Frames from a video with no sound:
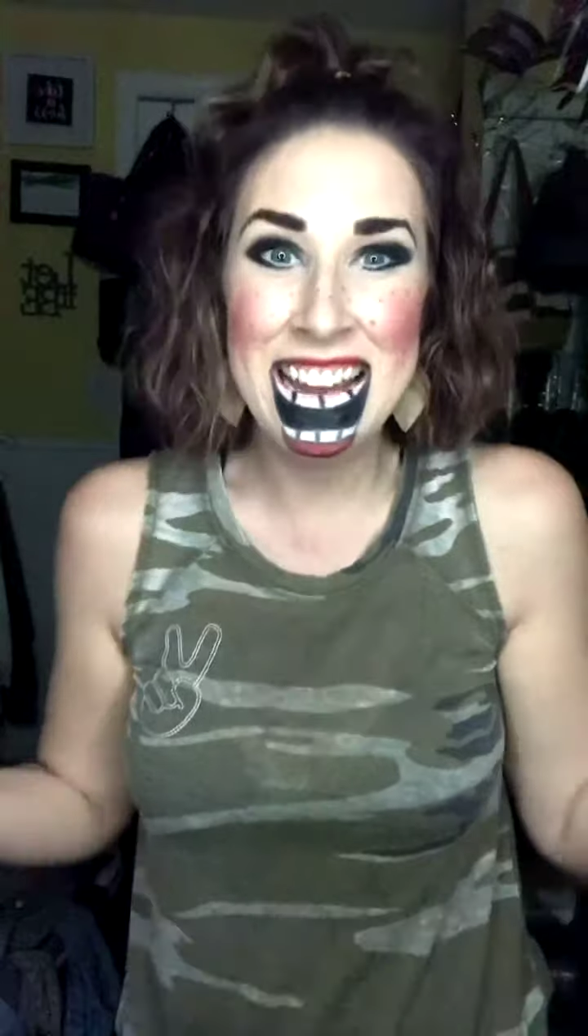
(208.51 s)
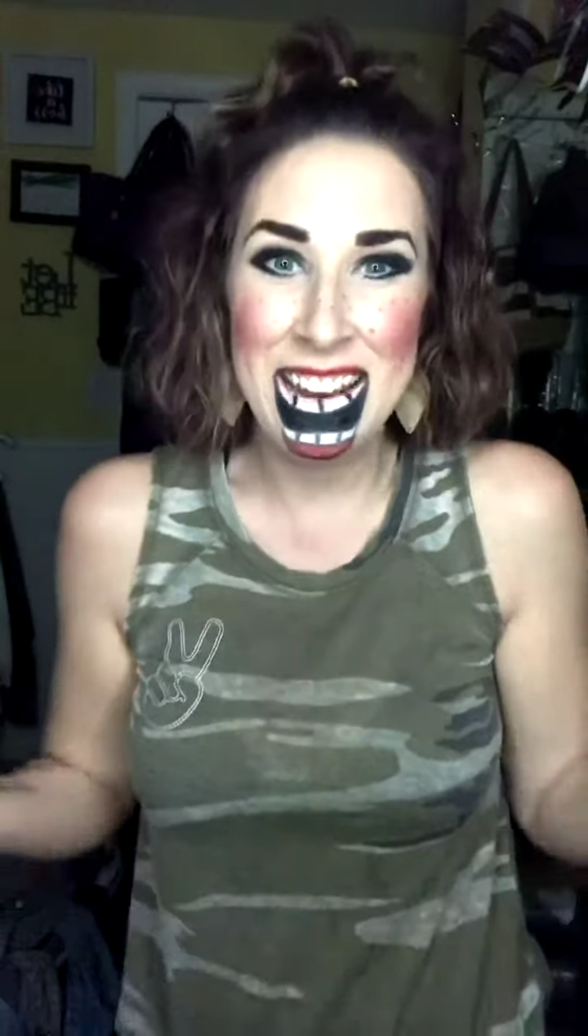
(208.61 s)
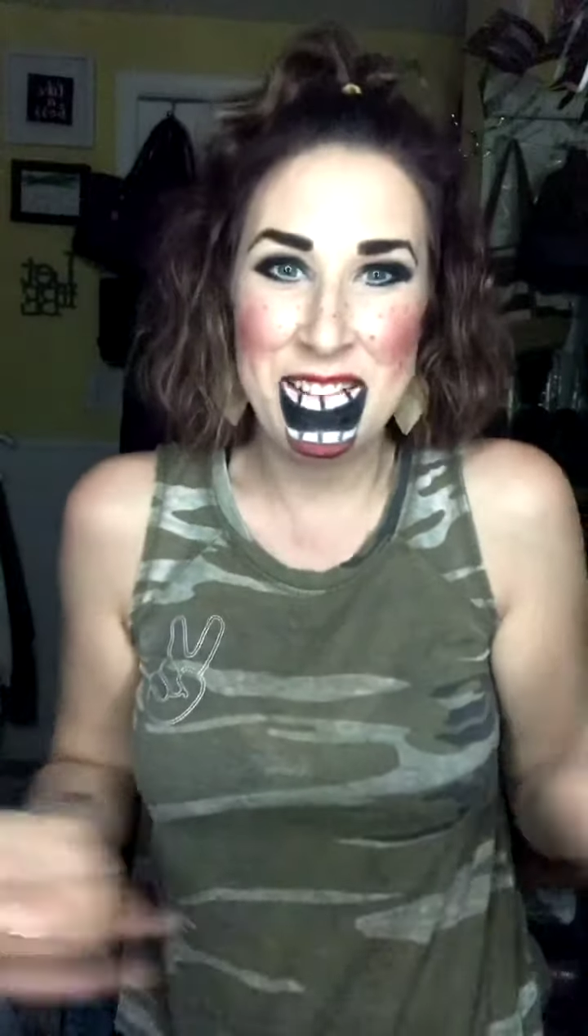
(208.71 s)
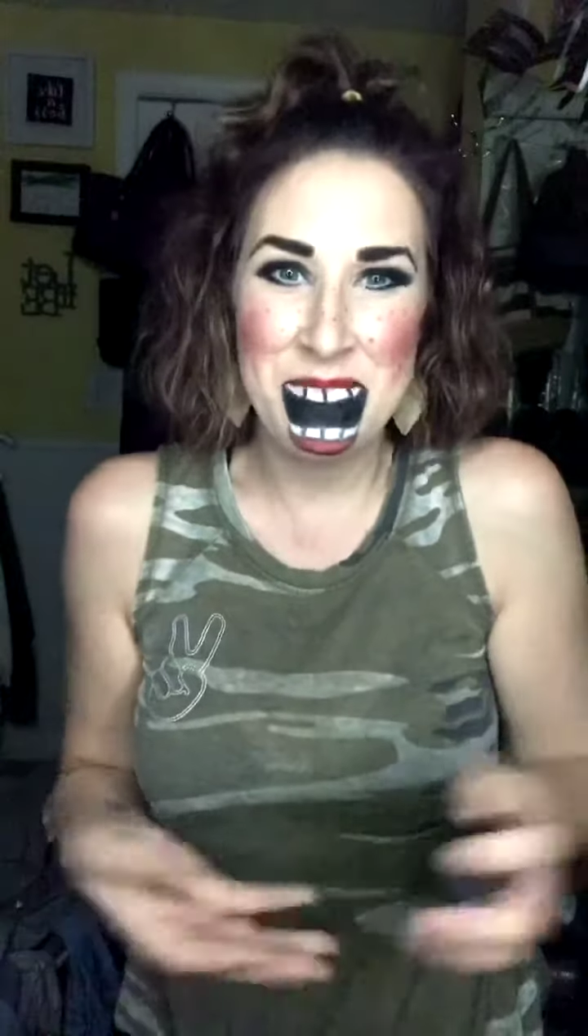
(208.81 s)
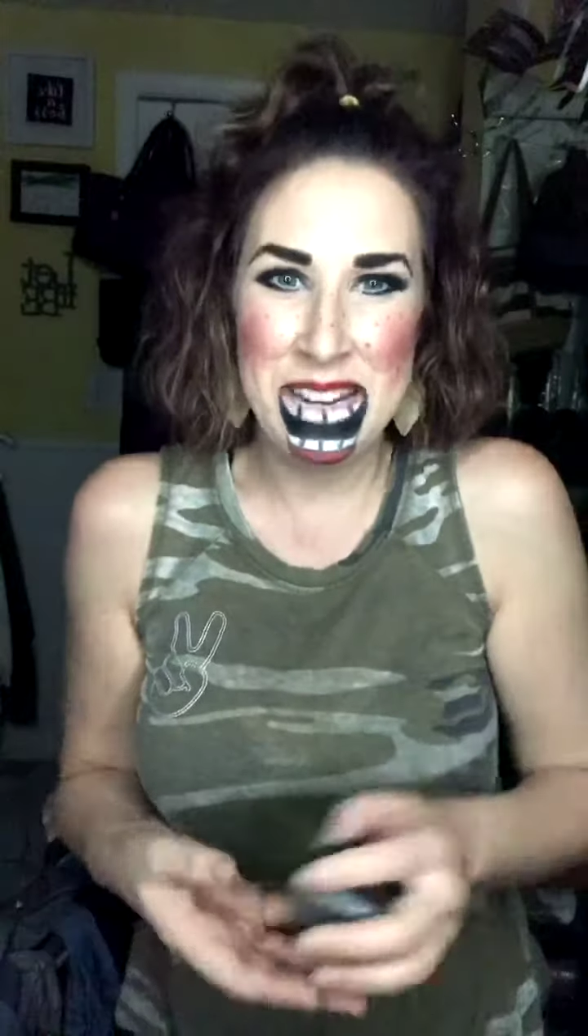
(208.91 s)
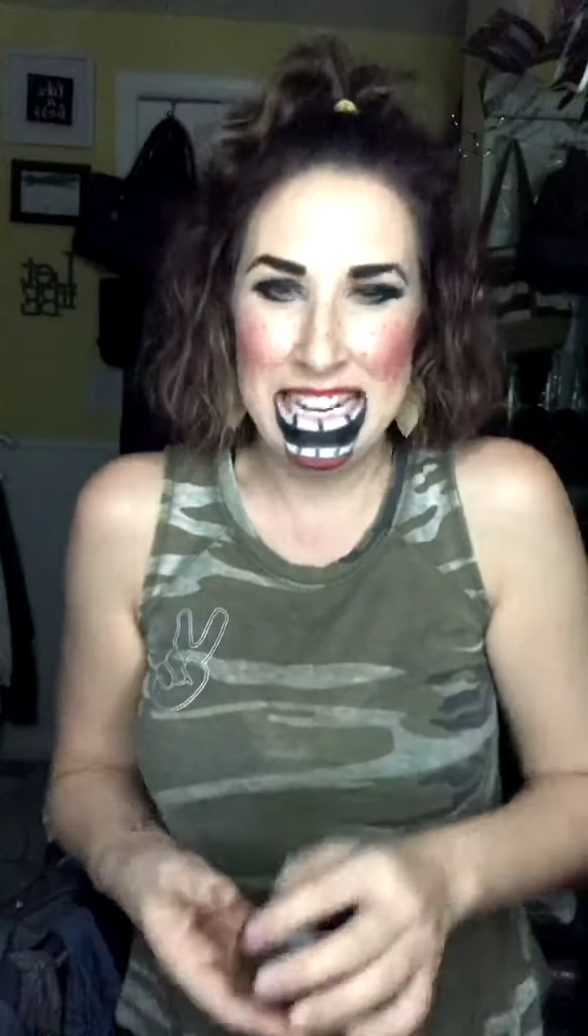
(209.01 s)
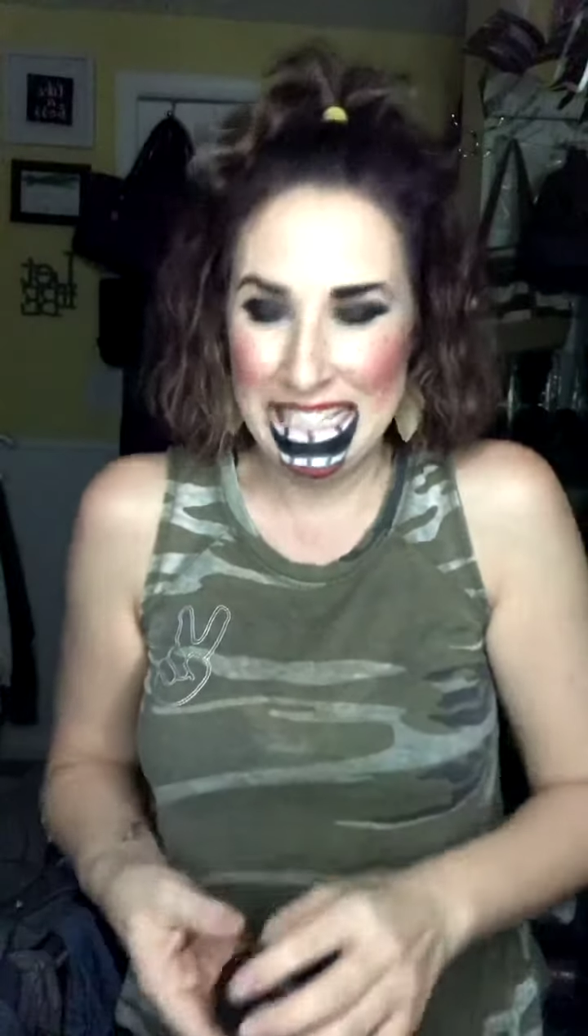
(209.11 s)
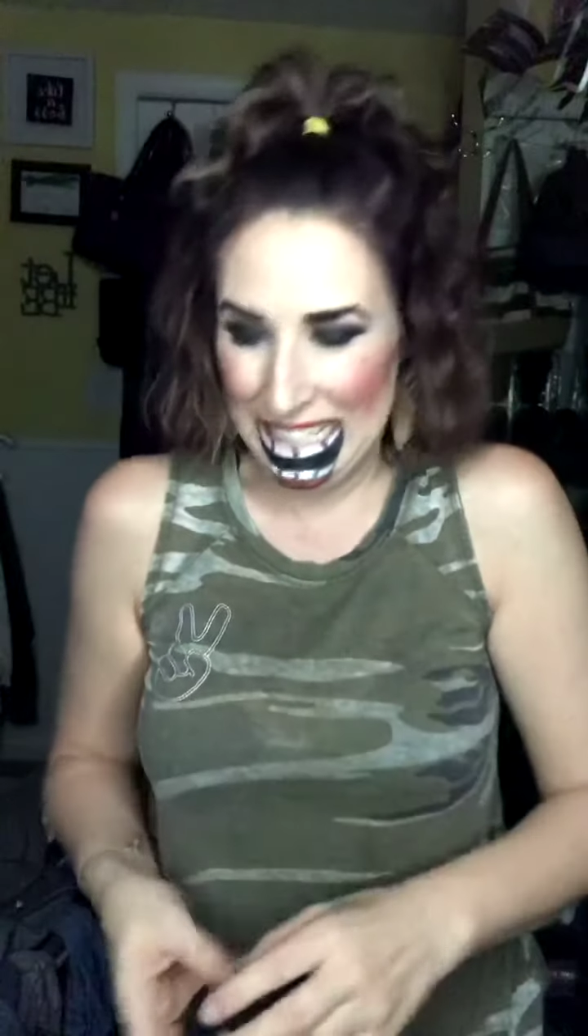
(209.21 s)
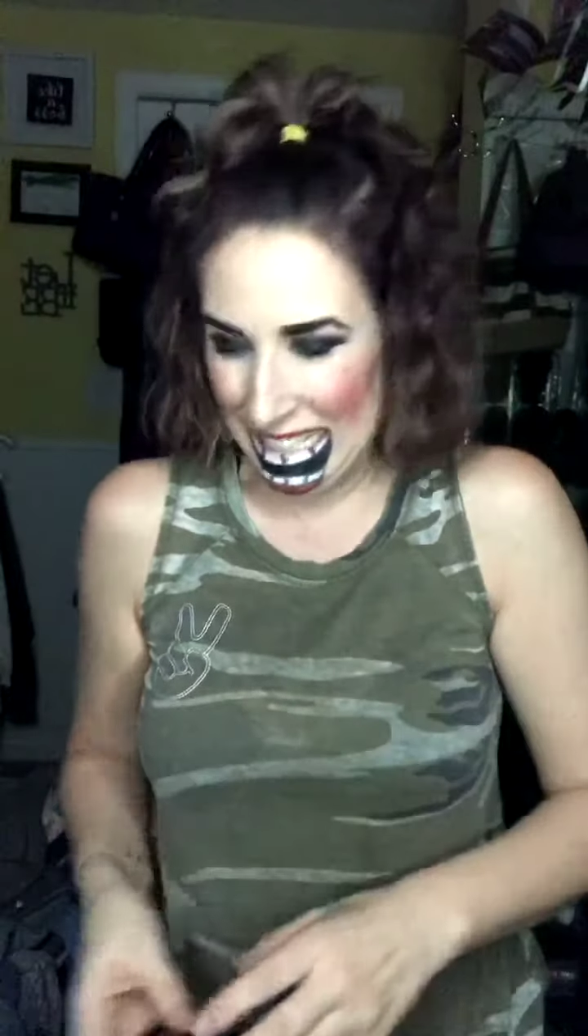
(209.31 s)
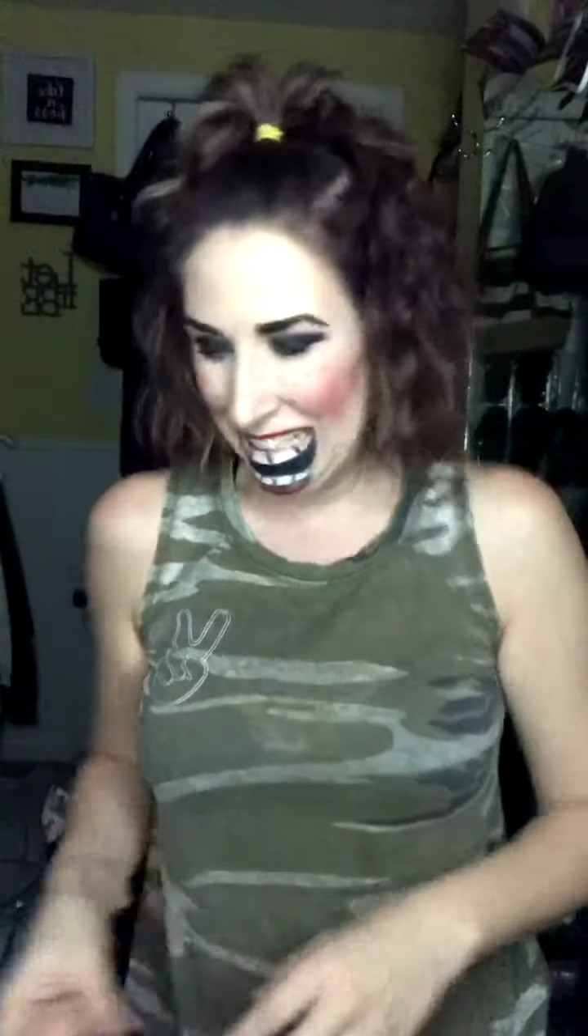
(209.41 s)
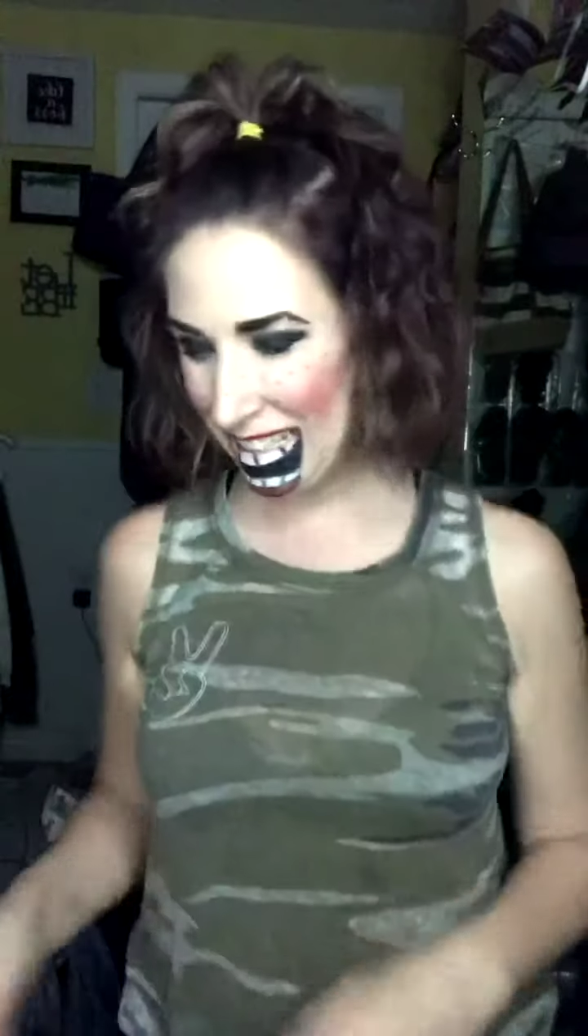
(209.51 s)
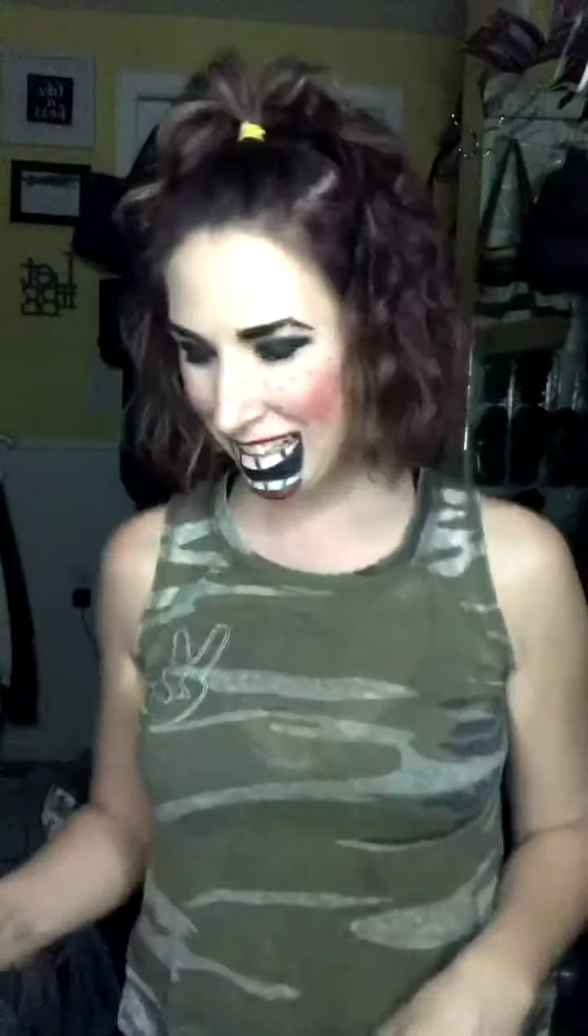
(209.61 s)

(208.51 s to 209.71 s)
not amazing.